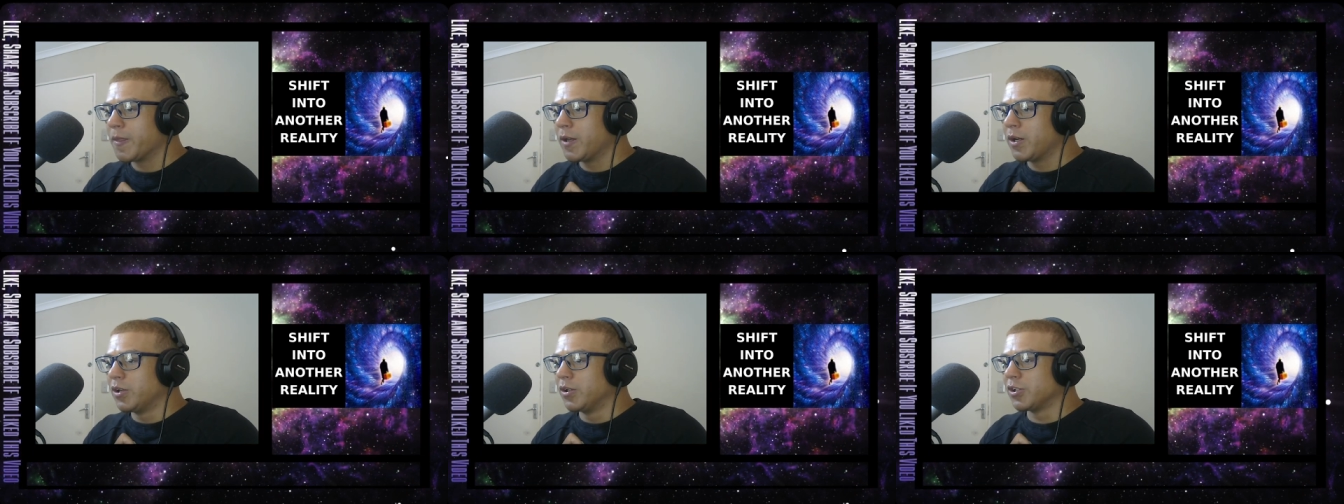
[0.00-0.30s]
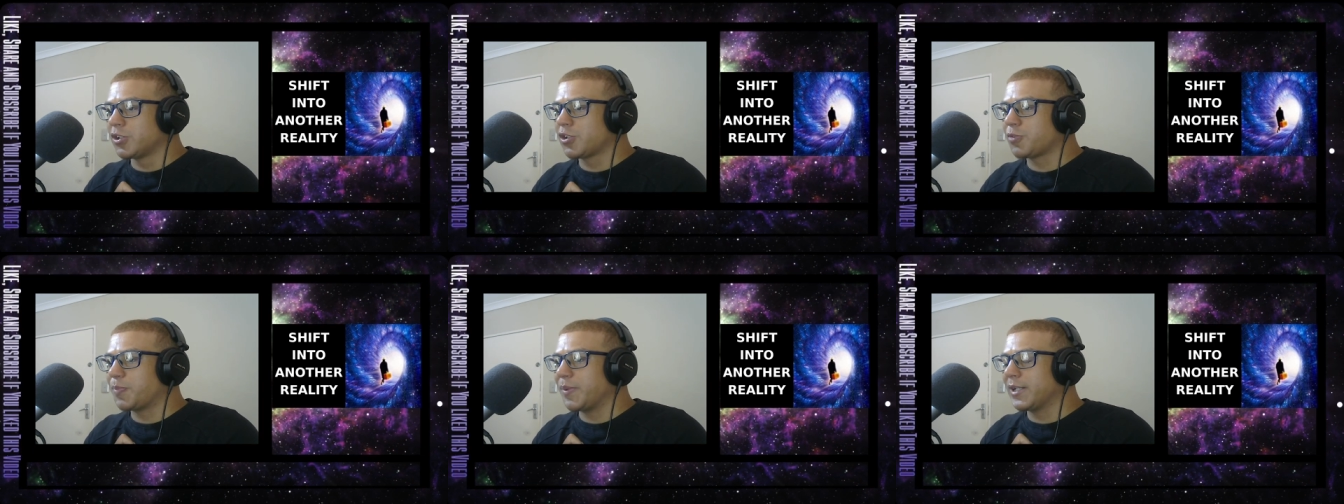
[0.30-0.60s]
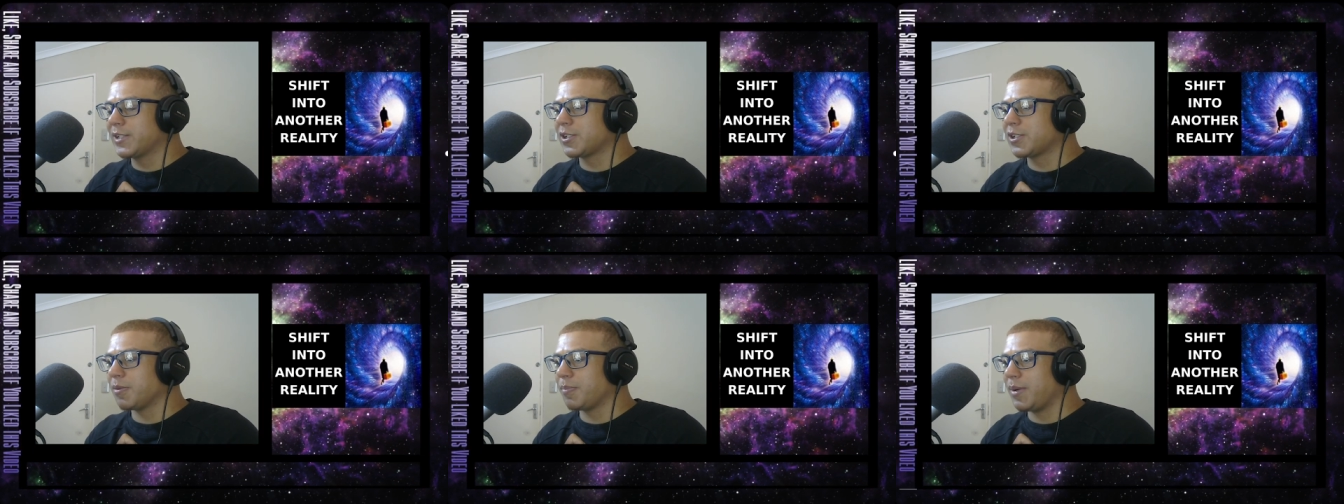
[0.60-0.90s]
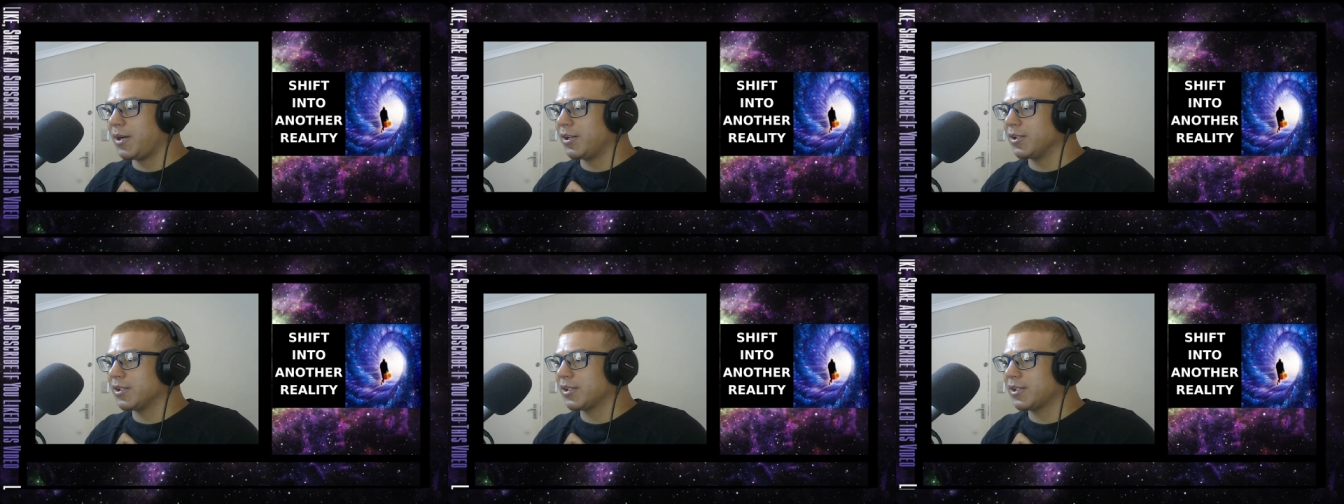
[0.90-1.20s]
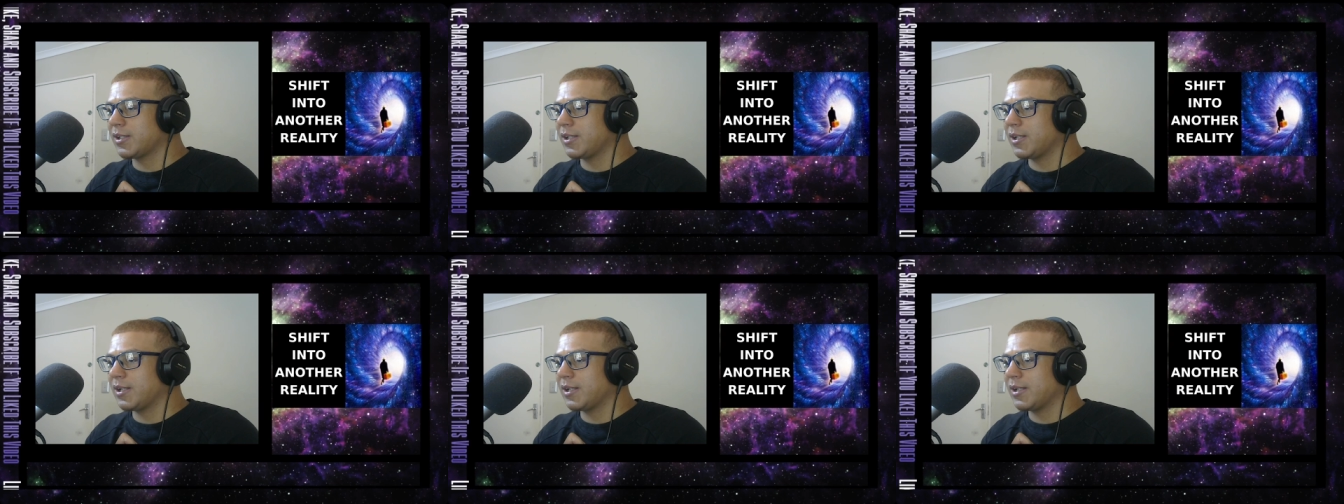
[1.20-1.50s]
who speaks about
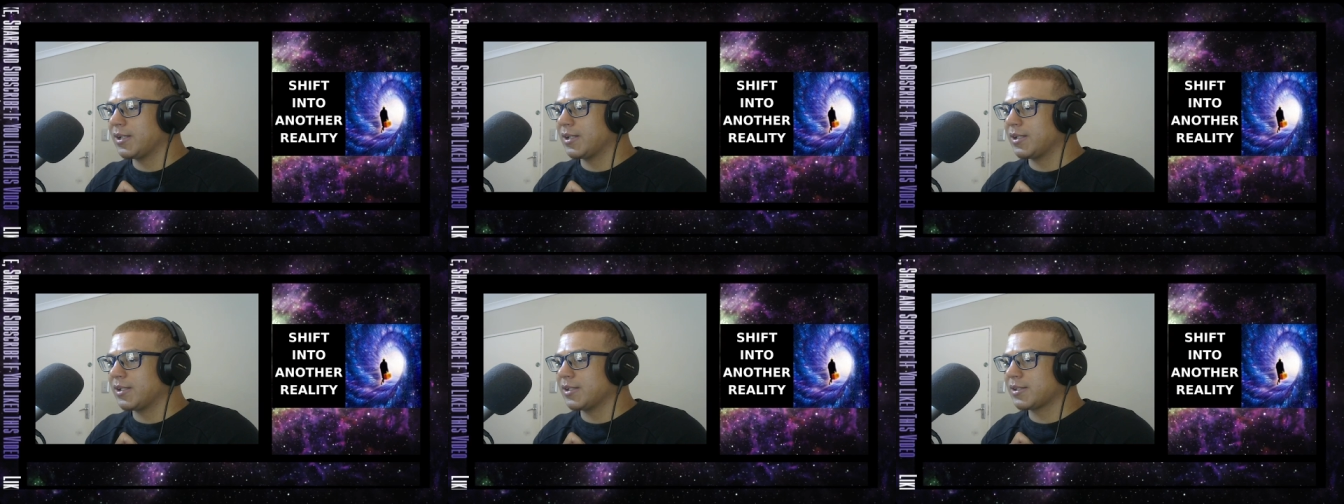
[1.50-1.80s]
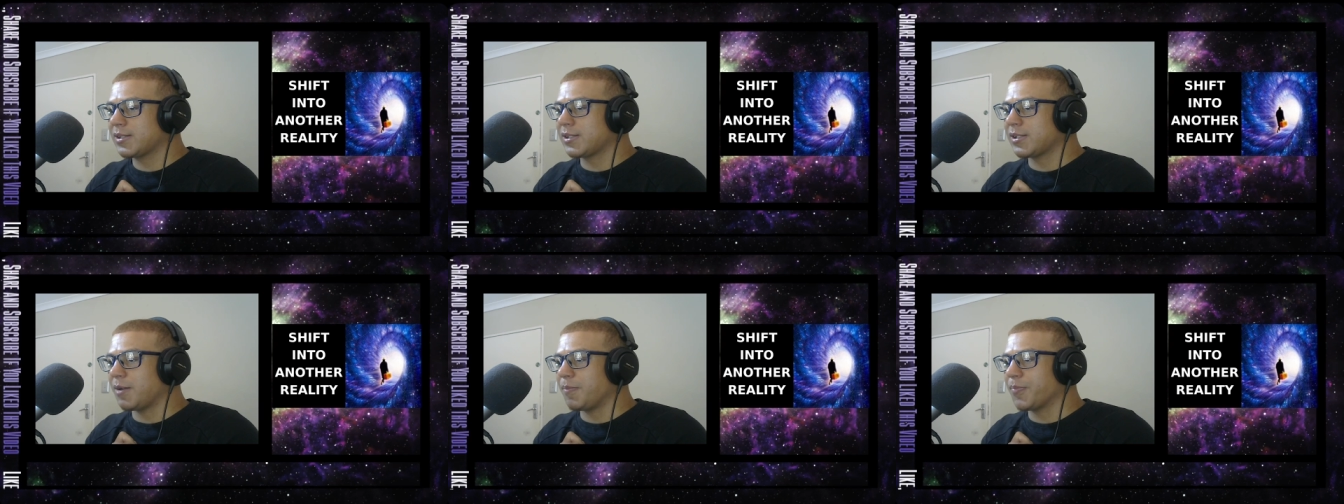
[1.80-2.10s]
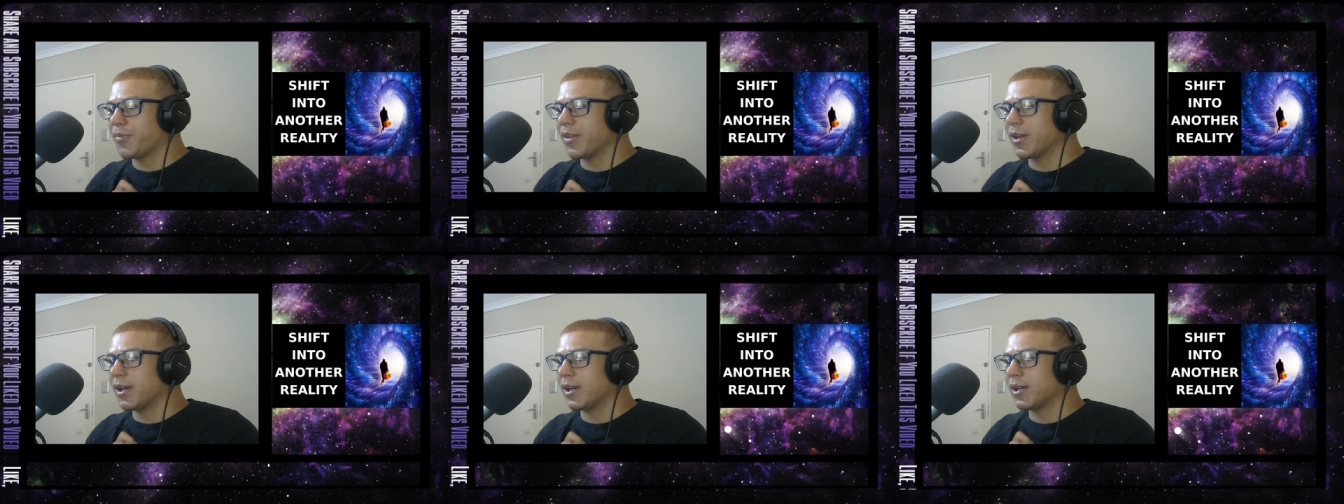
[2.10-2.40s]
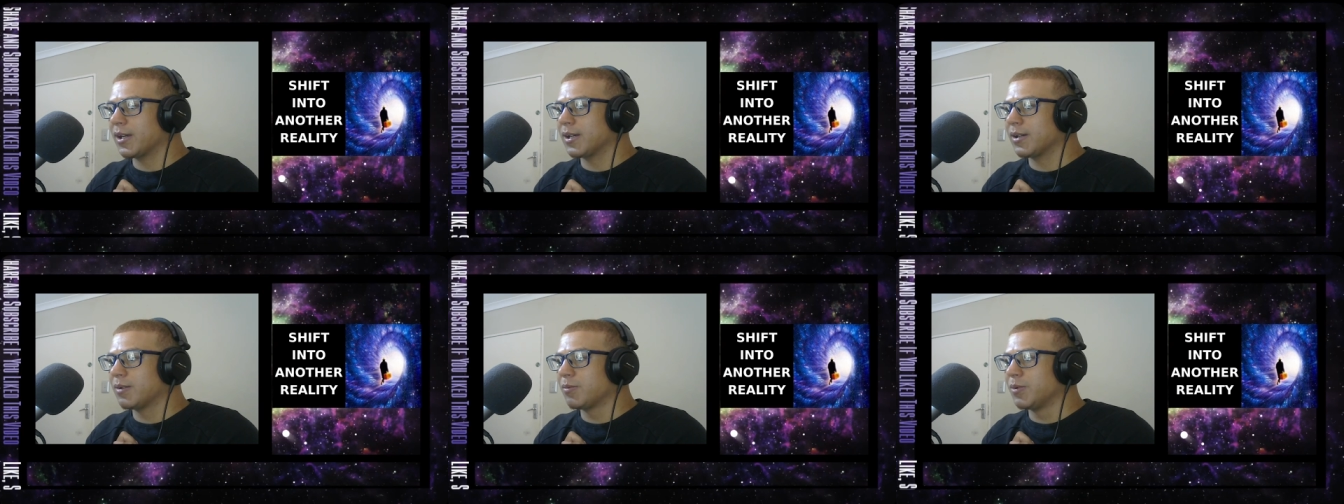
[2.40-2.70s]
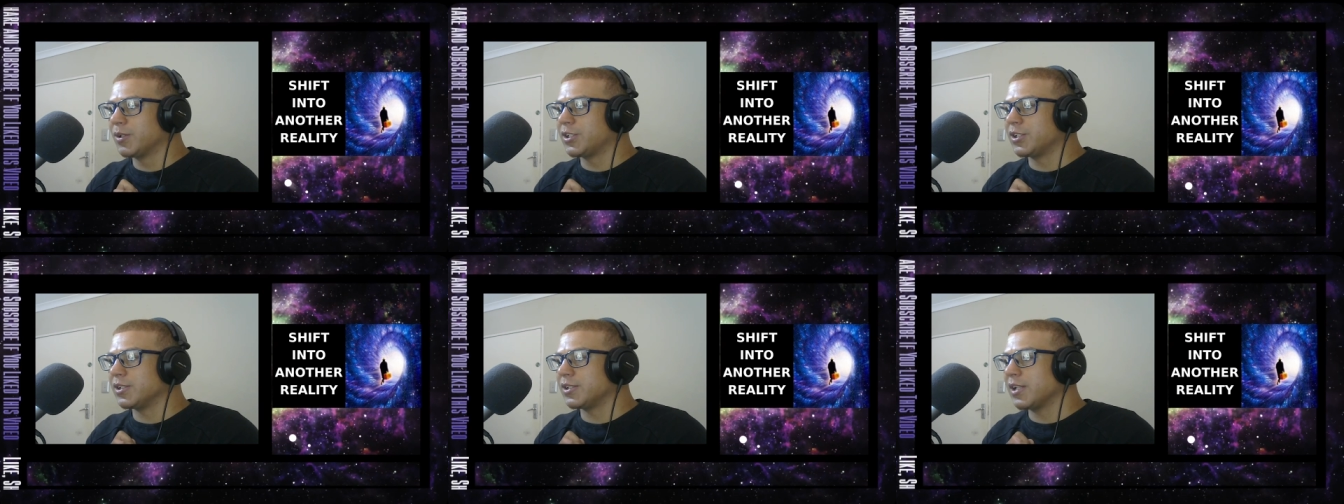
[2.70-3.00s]
something
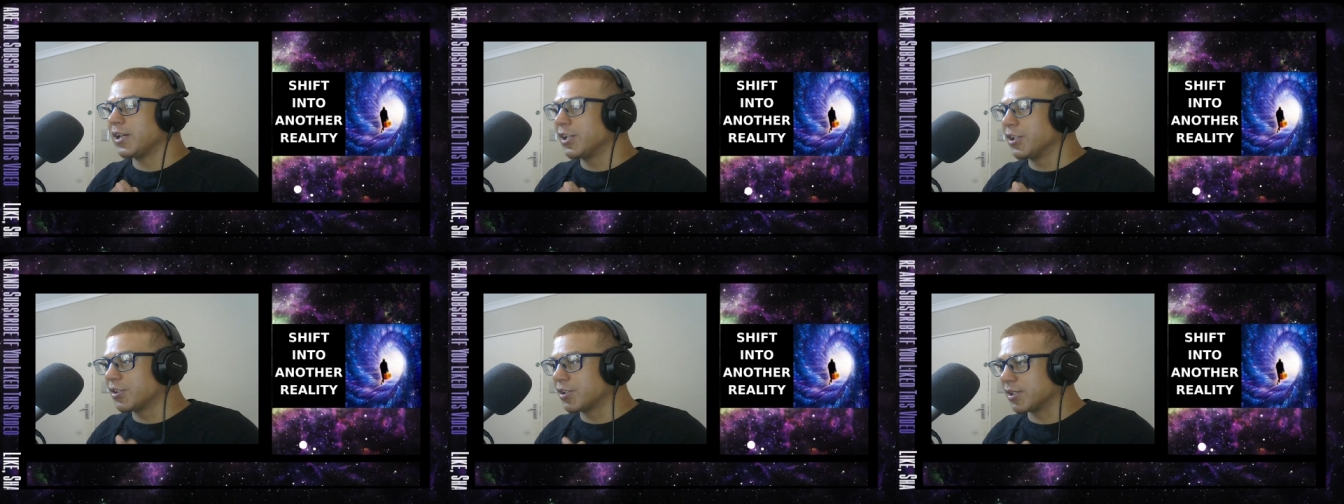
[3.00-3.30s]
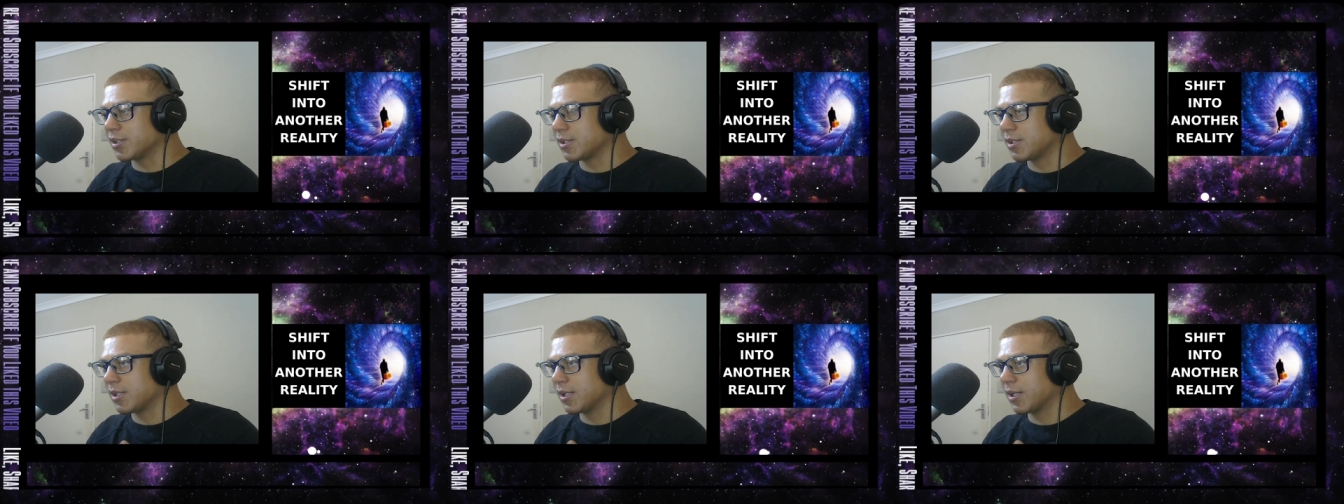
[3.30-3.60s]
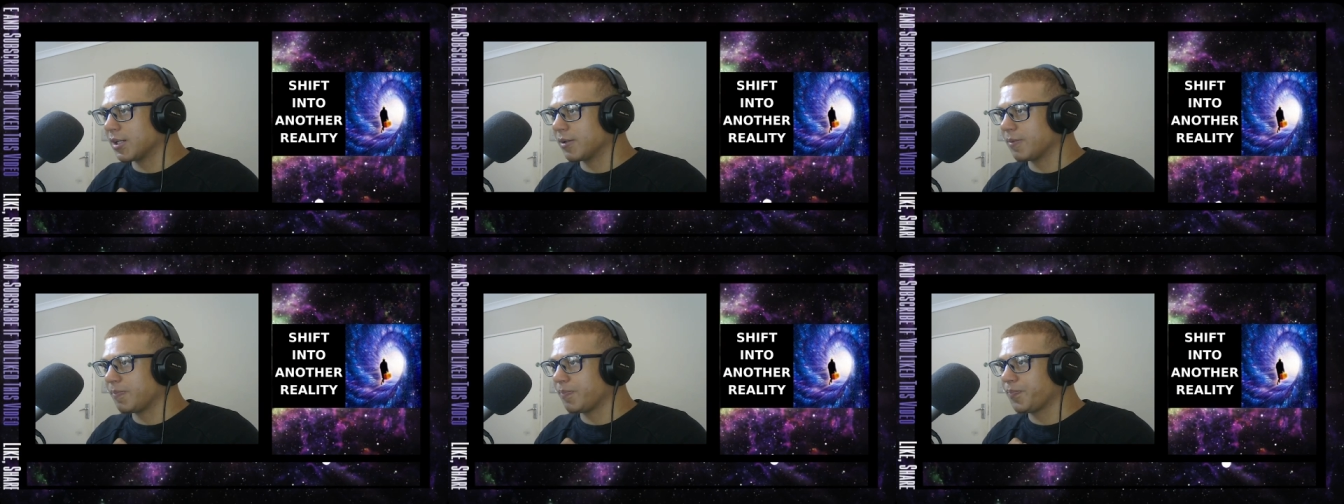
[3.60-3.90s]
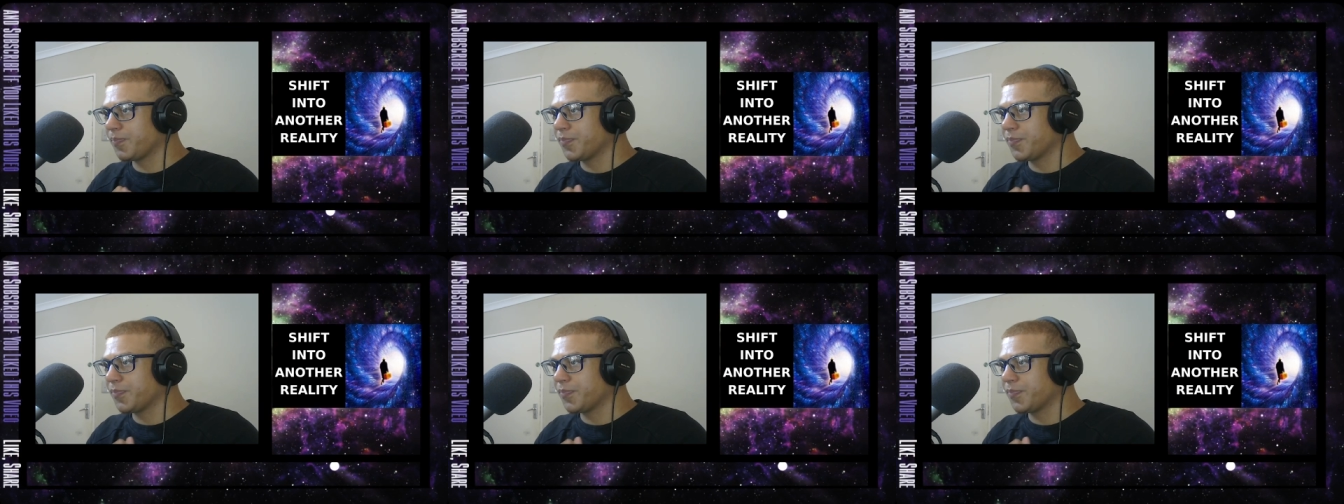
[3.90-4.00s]
which is interesting,